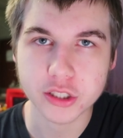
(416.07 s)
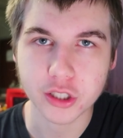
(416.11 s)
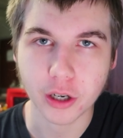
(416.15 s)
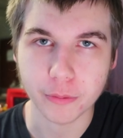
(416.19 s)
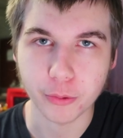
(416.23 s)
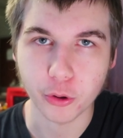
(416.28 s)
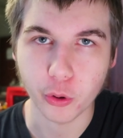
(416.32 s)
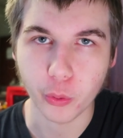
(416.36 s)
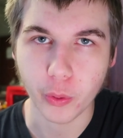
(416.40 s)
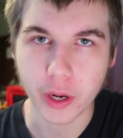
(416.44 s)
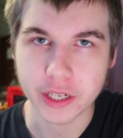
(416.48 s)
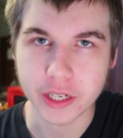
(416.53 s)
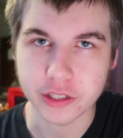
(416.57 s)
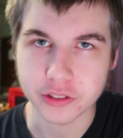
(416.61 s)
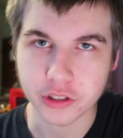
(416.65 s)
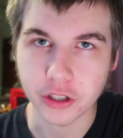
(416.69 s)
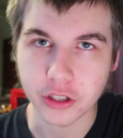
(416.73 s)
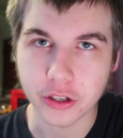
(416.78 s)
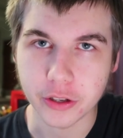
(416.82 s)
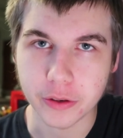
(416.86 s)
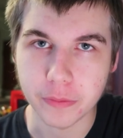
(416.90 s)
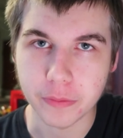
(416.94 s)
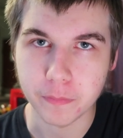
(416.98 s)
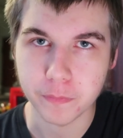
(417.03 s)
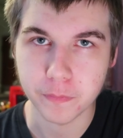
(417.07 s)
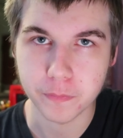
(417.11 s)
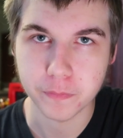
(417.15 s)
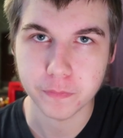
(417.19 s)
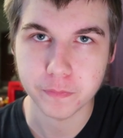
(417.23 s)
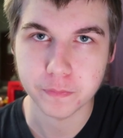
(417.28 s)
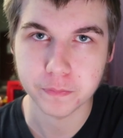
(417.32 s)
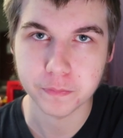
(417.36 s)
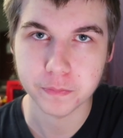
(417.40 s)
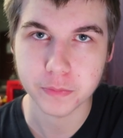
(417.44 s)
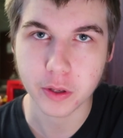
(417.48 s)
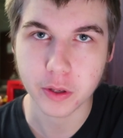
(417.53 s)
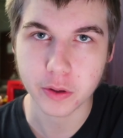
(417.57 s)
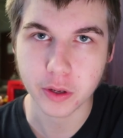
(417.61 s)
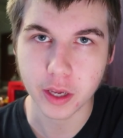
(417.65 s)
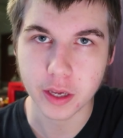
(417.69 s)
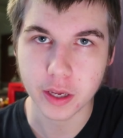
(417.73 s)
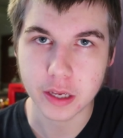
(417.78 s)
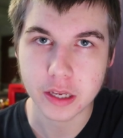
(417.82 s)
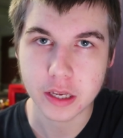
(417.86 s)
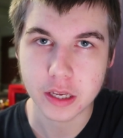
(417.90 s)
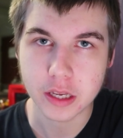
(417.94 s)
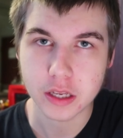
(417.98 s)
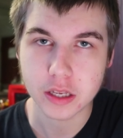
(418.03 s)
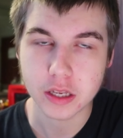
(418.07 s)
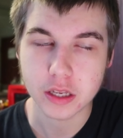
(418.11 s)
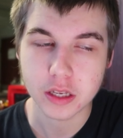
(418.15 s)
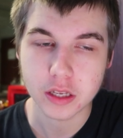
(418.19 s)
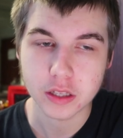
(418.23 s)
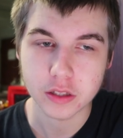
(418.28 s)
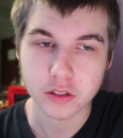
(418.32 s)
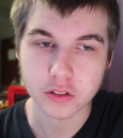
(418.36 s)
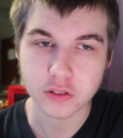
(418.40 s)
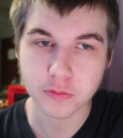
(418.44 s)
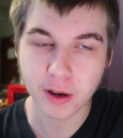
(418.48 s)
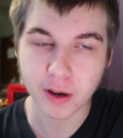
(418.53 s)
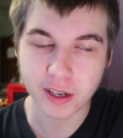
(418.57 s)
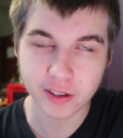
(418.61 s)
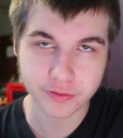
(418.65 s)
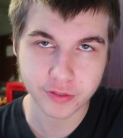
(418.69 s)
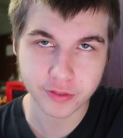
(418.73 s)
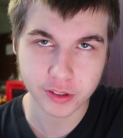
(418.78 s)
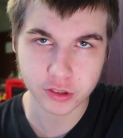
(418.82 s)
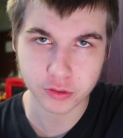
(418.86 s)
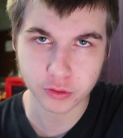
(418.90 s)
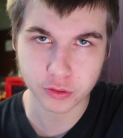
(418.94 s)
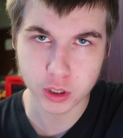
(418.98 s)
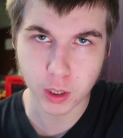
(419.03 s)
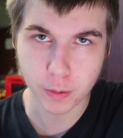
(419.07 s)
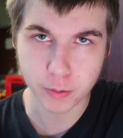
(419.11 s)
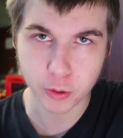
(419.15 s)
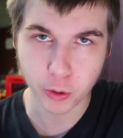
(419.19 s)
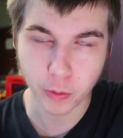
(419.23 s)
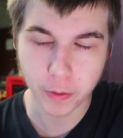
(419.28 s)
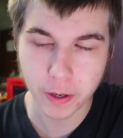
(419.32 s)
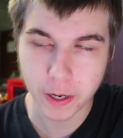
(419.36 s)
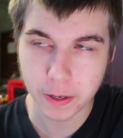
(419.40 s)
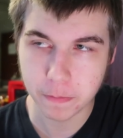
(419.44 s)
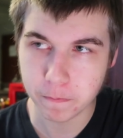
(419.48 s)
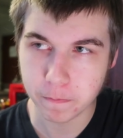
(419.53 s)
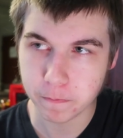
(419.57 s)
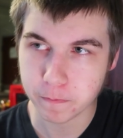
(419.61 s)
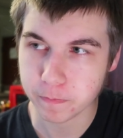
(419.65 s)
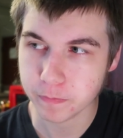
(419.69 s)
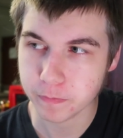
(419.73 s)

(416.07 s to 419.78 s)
Tropical Rain is good, okay? This is my defense for Tropical Rain.